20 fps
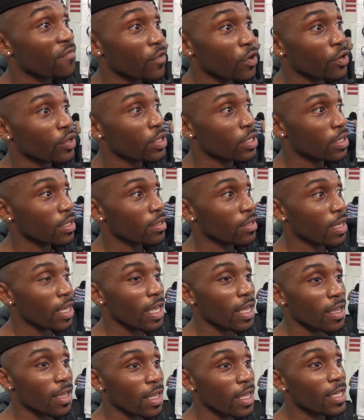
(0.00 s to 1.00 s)
first
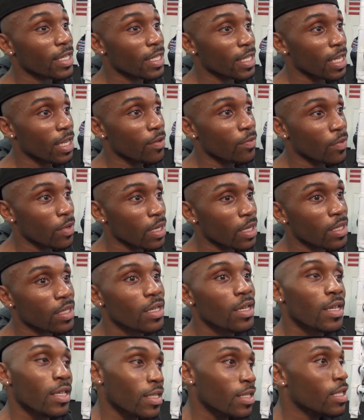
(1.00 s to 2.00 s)
instinct was
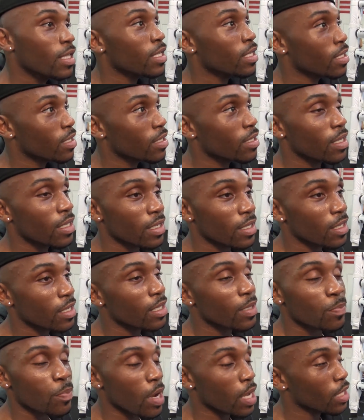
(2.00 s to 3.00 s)

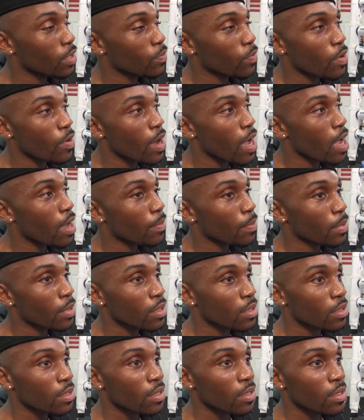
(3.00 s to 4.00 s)
this probably won't
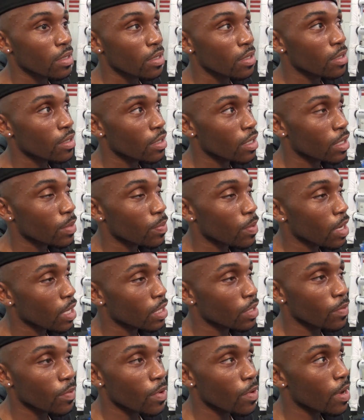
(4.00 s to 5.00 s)
happen. This
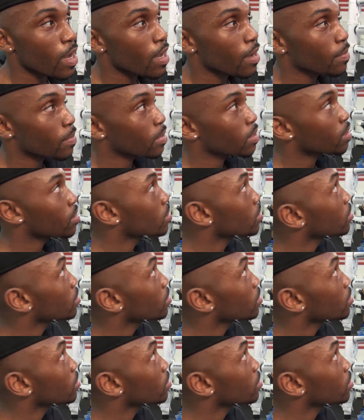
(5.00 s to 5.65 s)
probably won't happen.